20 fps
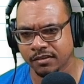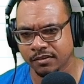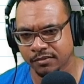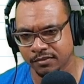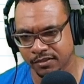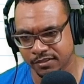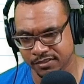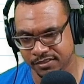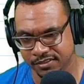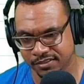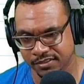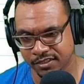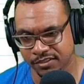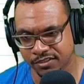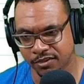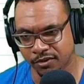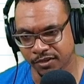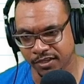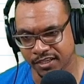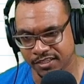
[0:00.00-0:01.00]
because
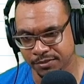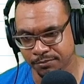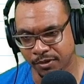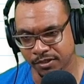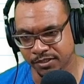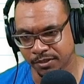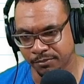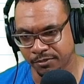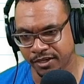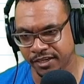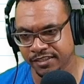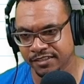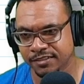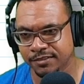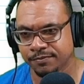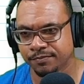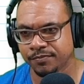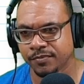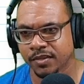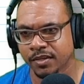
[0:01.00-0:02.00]
this down here is the bottom right,
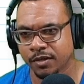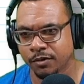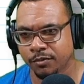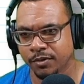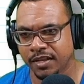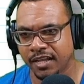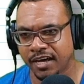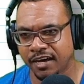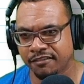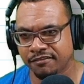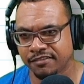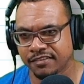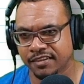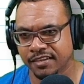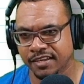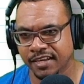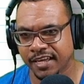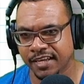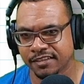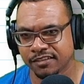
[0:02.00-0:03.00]
we'll have
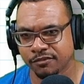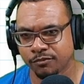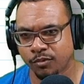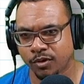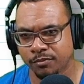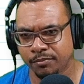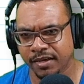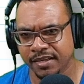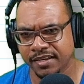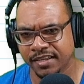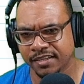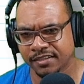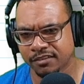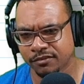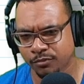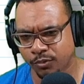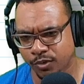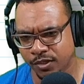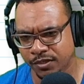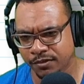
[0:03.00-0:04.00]
-1 by
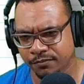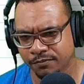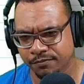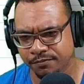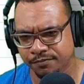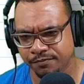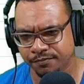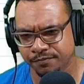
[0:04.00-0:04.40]
-1